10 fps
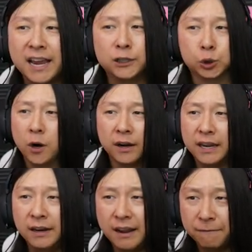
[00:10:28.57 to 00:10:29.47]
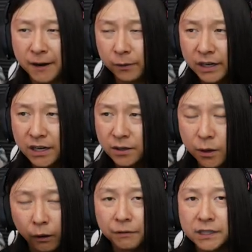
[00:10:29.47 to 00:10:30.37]
a truck in a very
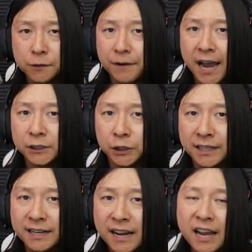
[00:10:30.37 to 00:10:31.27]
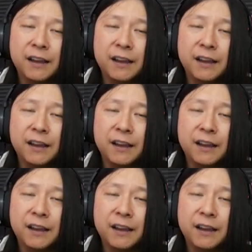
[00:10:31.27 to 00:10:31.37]
nervous fashion.